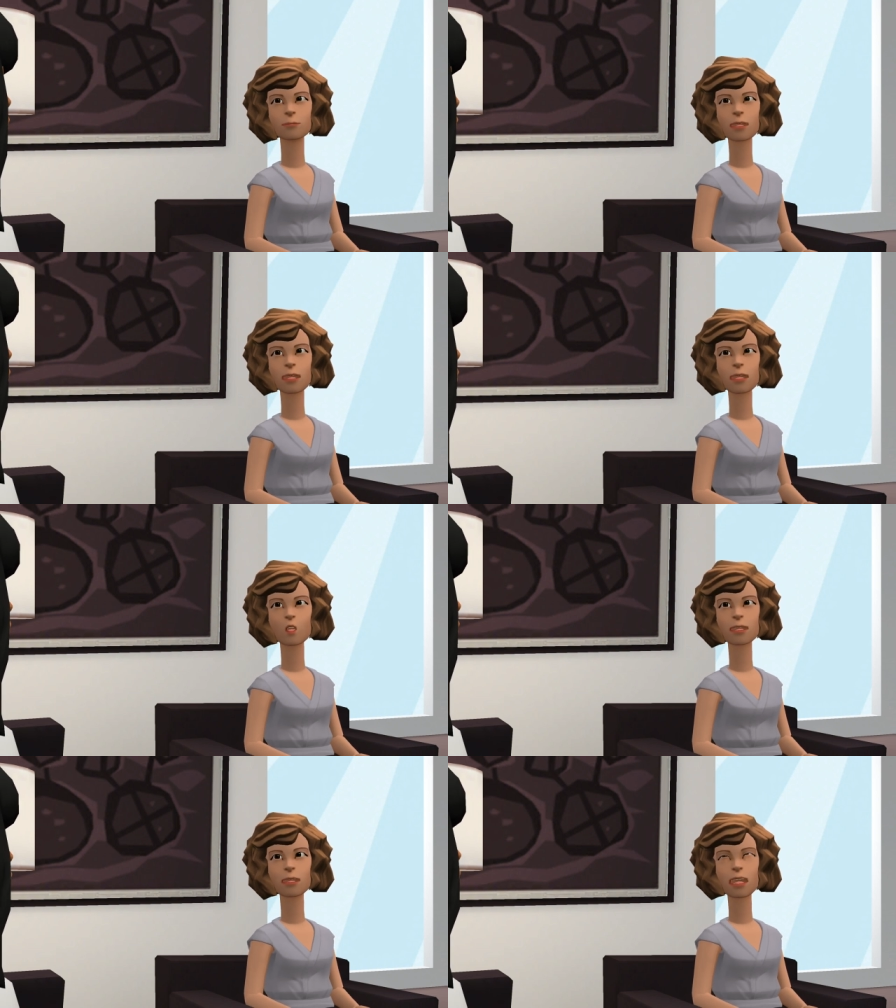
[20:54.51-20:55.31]
This is
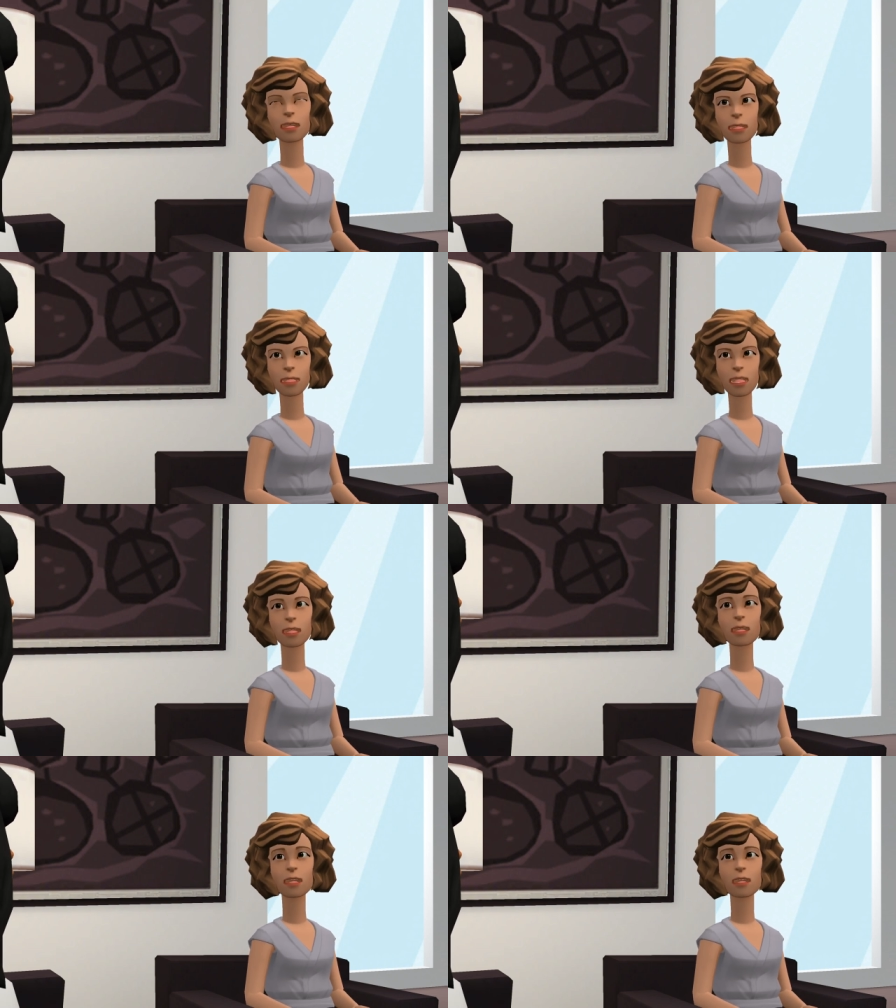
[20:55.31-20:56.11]
why it is
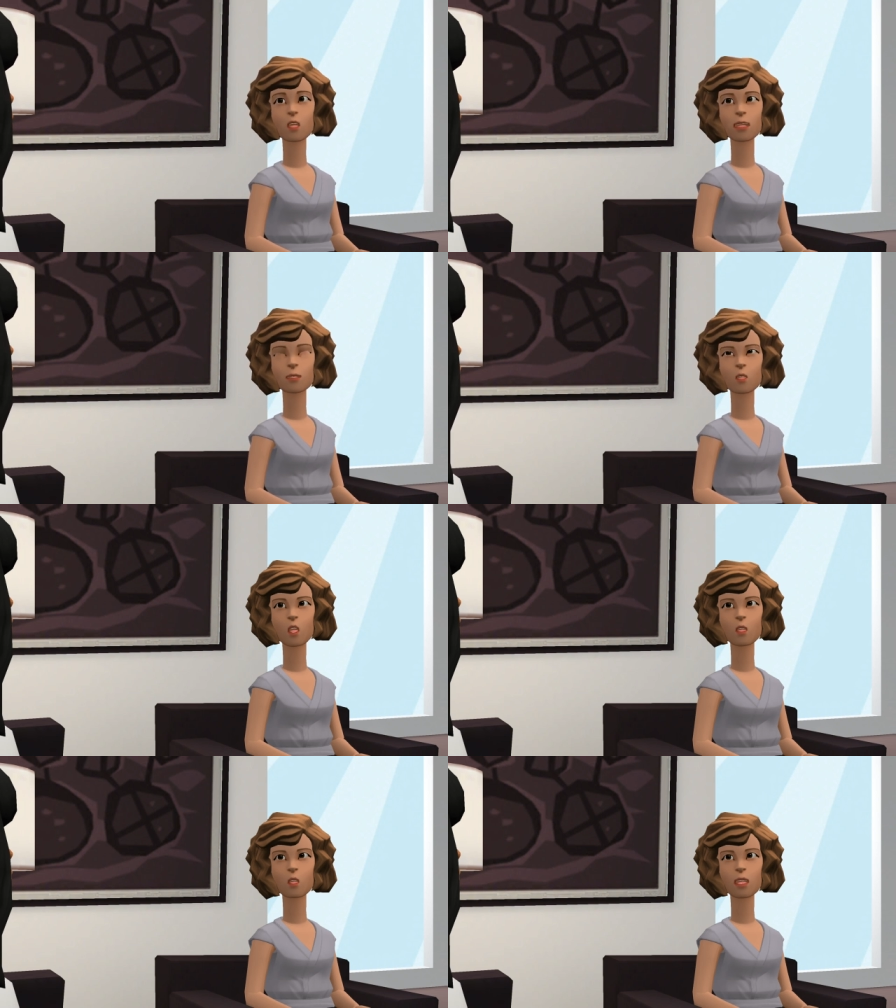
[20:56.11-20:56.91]
critical to know
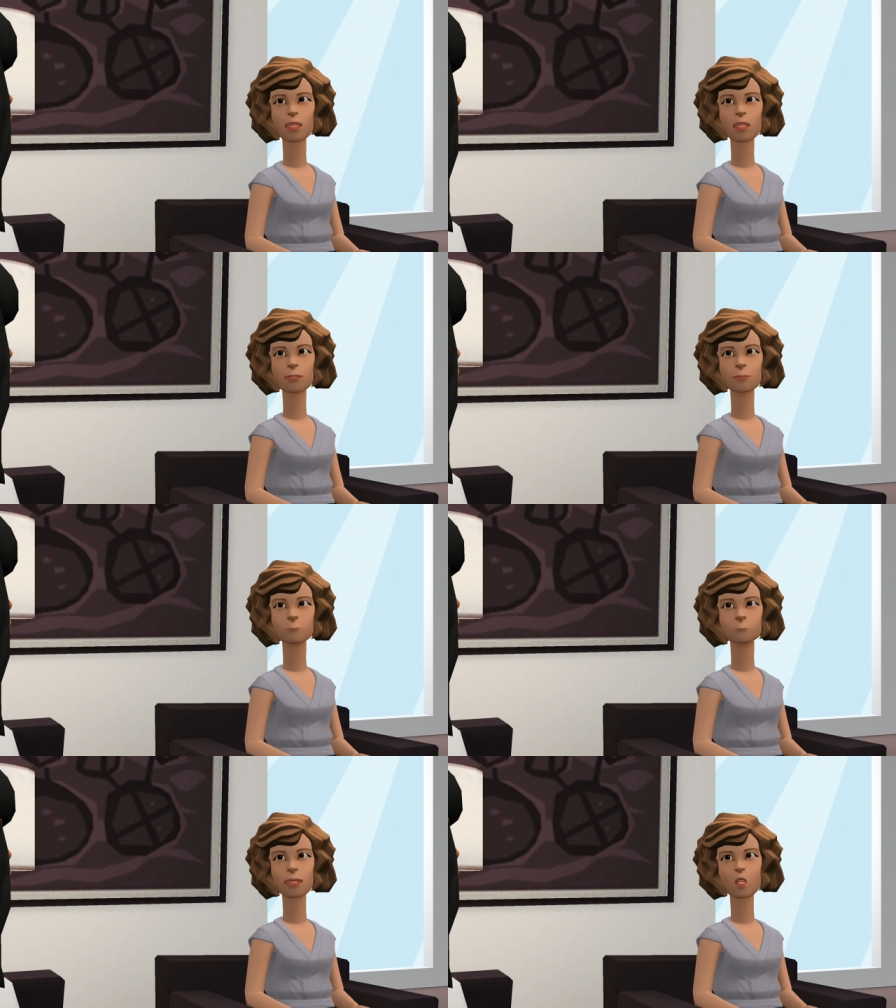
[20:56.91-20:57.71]
God's word,
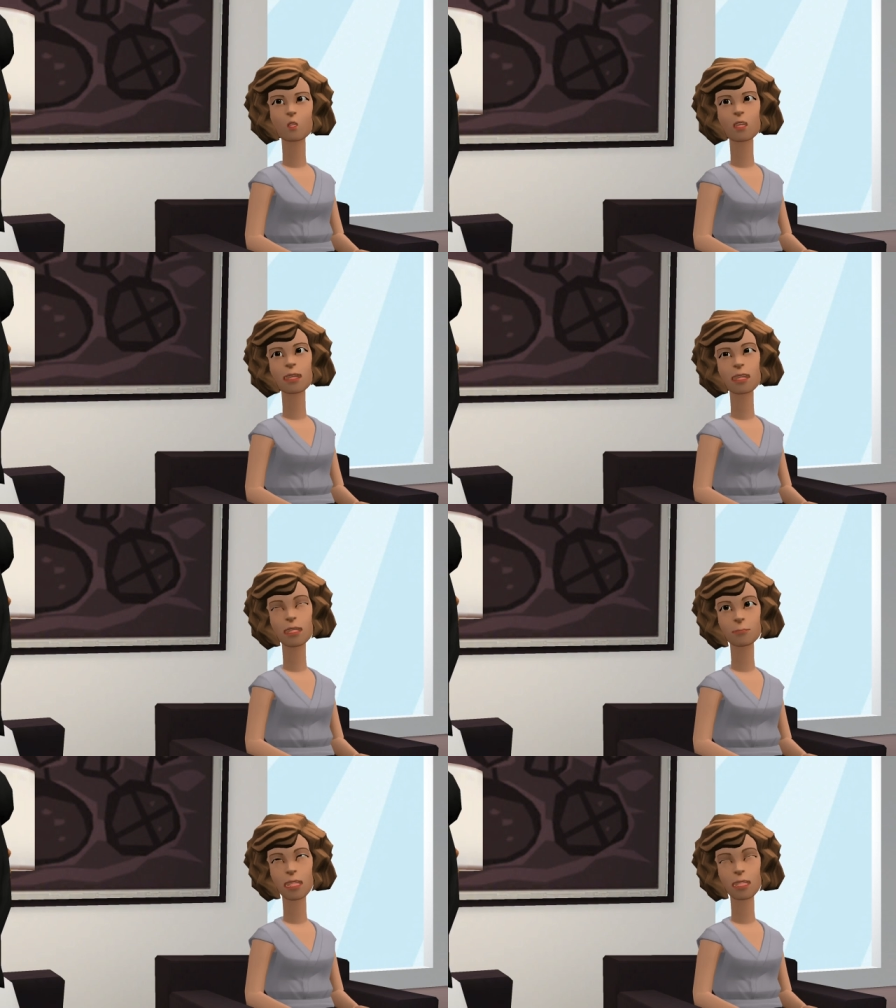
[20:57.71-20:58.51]
because the
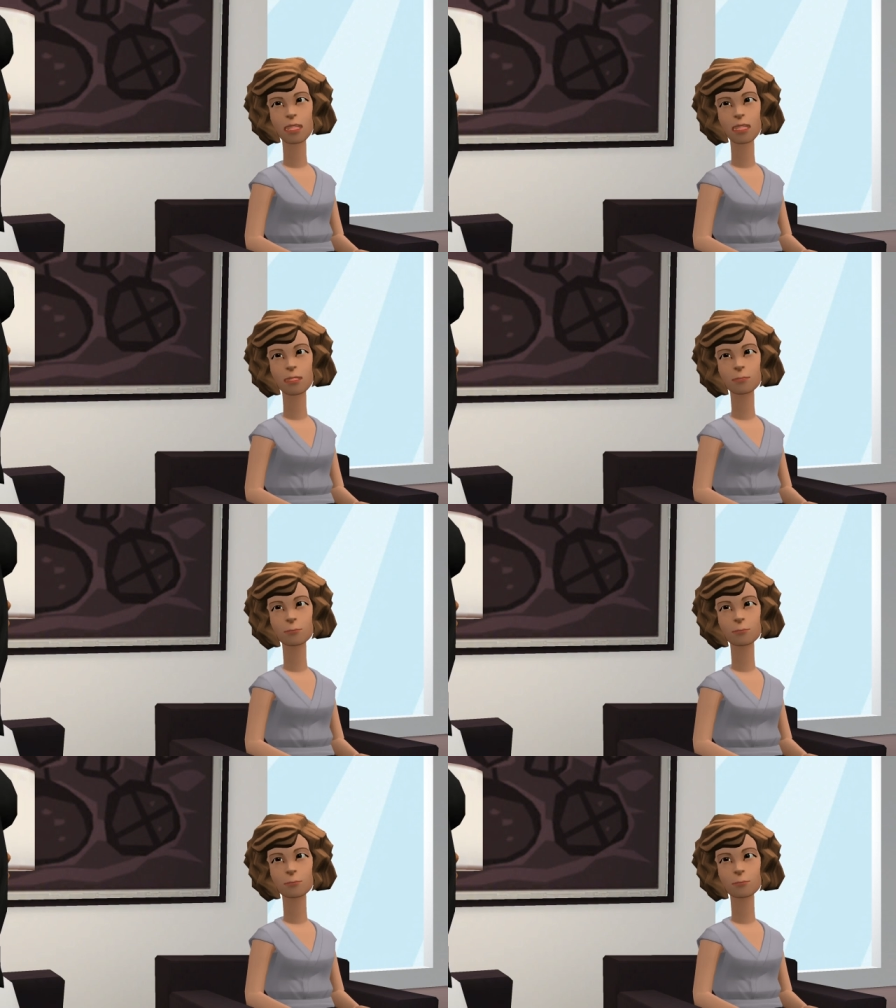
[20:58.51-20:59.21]
enemy does.